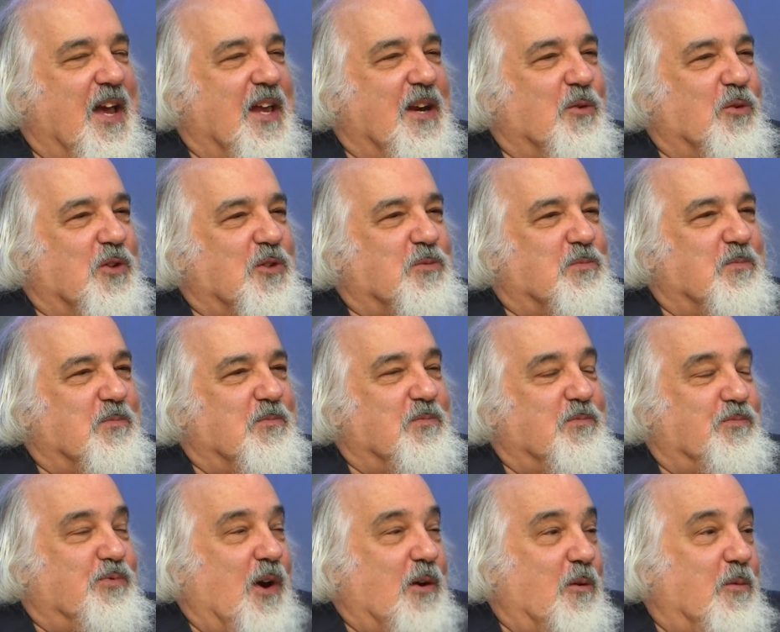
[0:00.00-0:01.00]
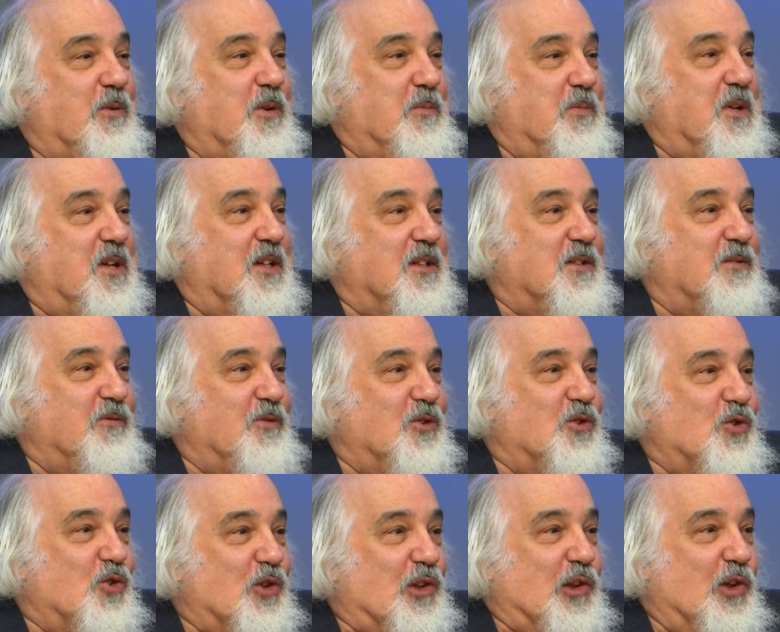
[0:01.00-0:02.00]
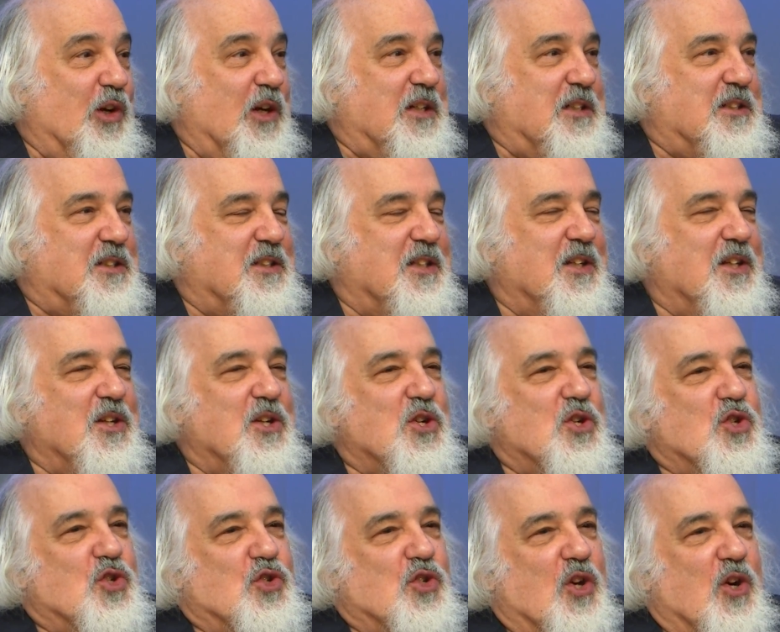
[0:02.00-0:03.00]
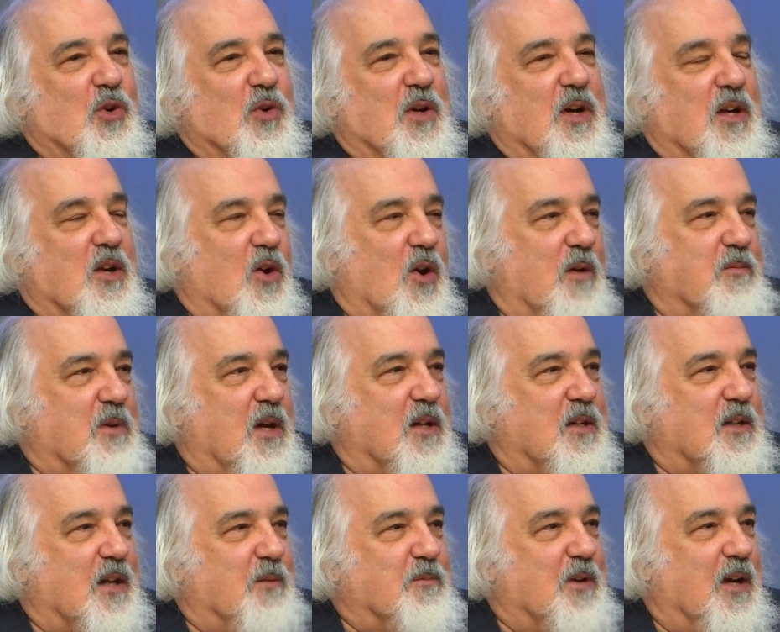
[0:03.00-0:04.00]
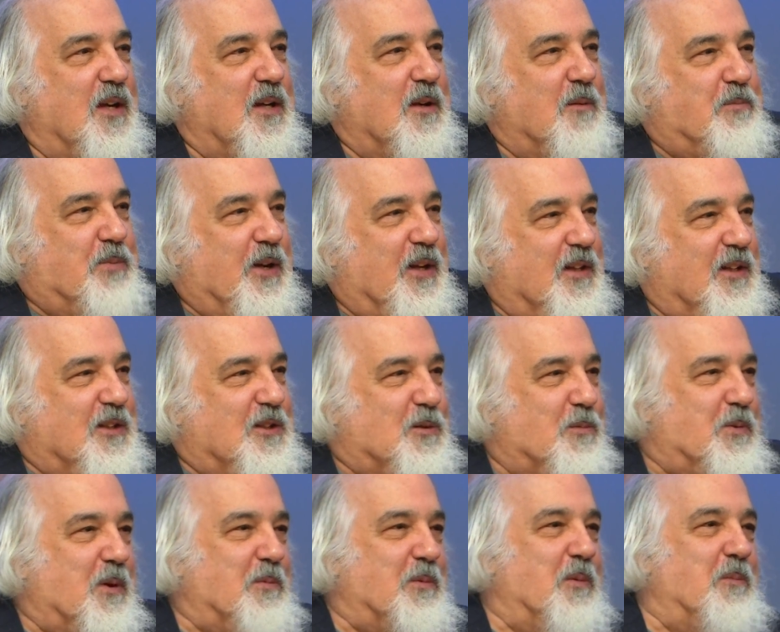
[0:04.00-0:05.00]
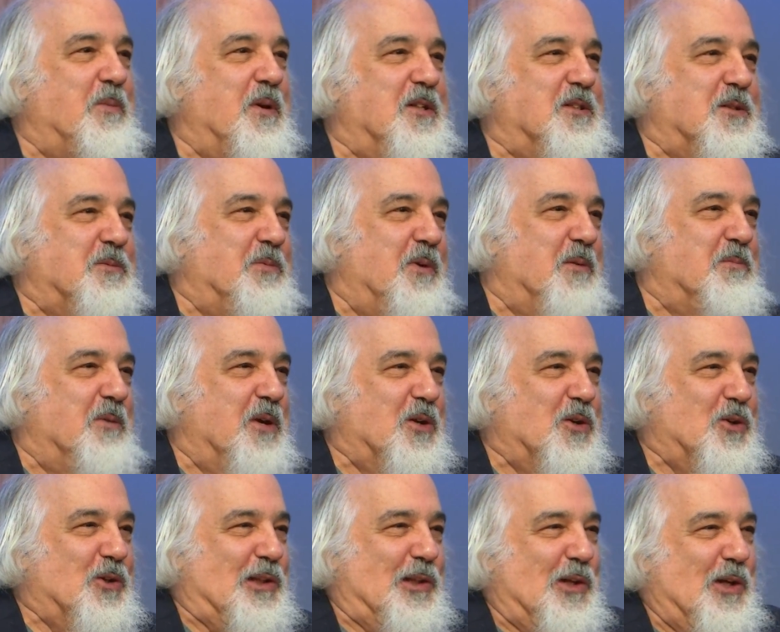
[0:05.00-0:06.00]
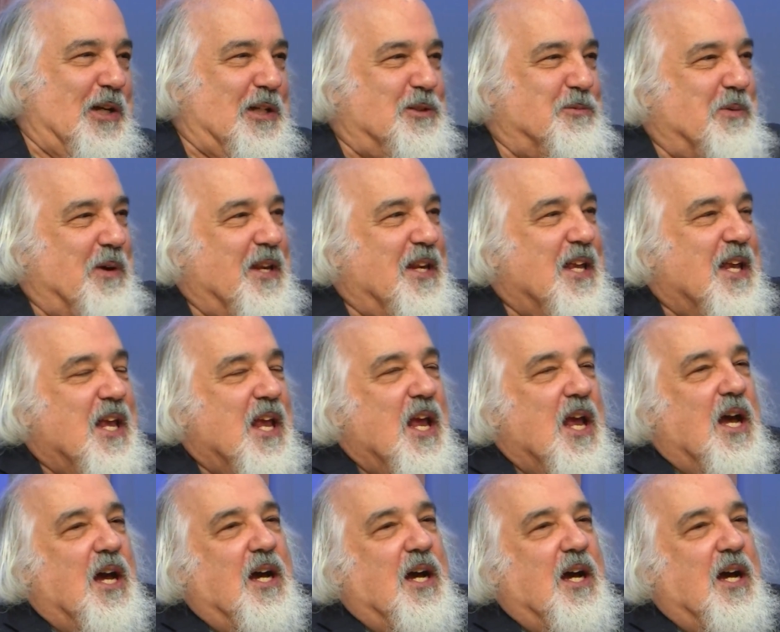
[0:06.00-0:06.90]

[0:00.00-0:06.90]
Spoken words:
And it was probably because of his good looks. Mm-hmm. So, I'm not appealing to people based upon my good looks, but